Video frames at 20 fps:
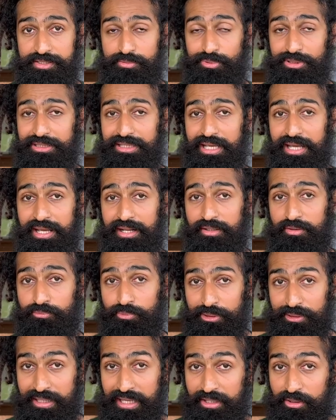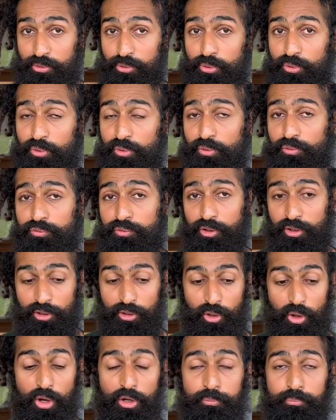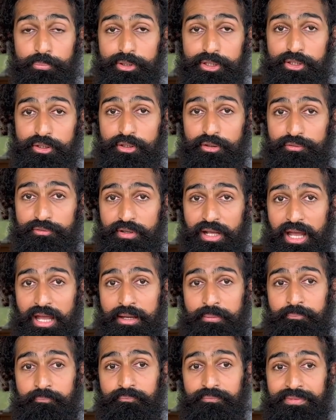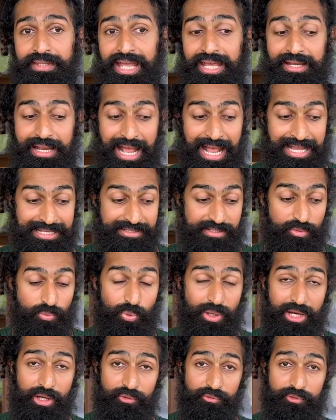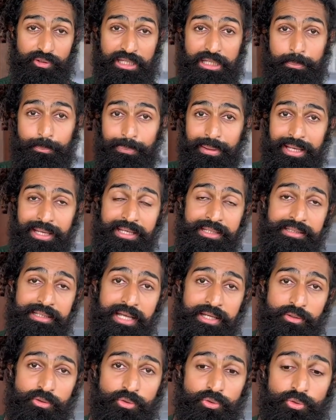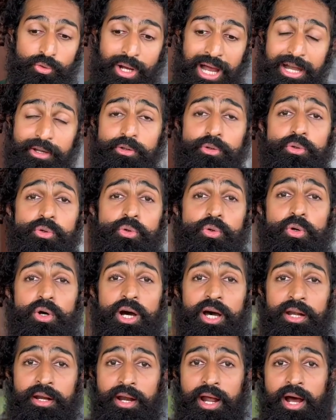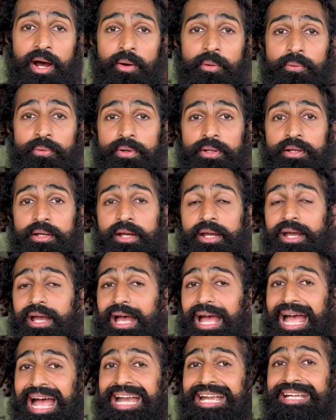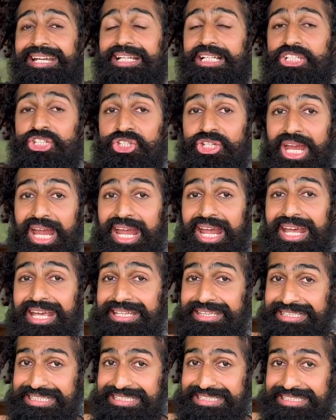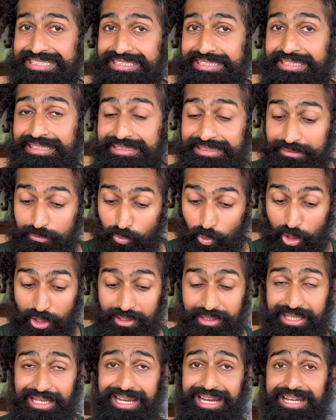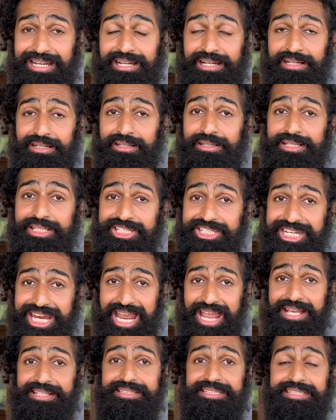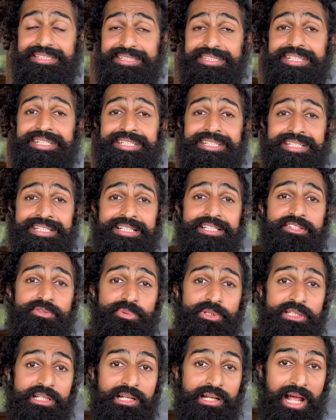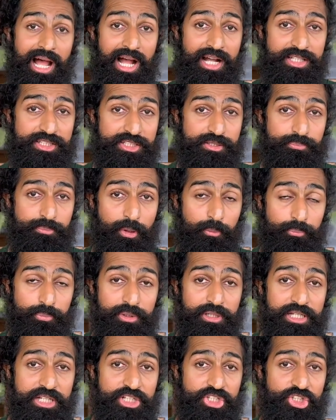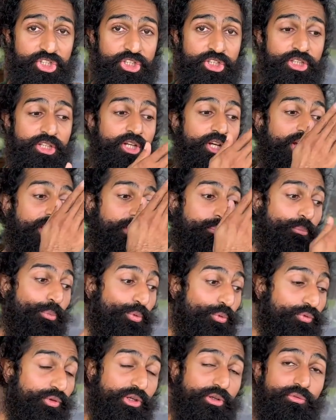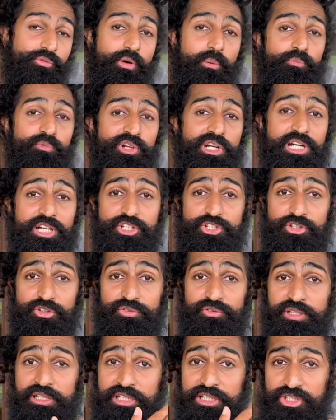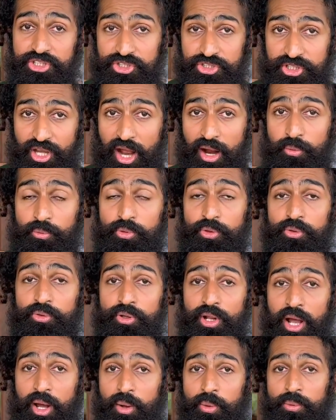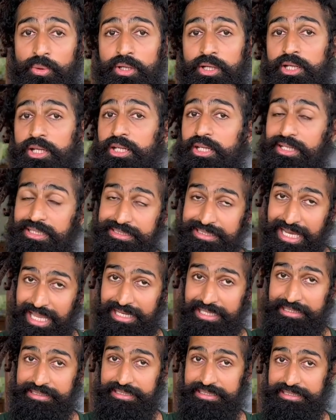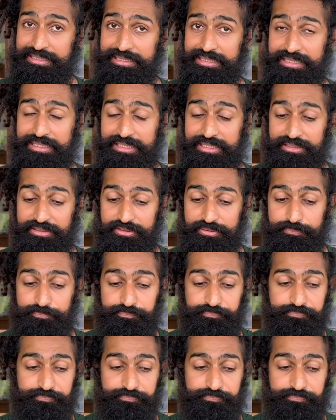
with their guru for a long period of time, then as a way of repaying their guru, had to go around and share what they had learned, share these teachings with a larger population, moving from village to village, town to town, sharing these teachings.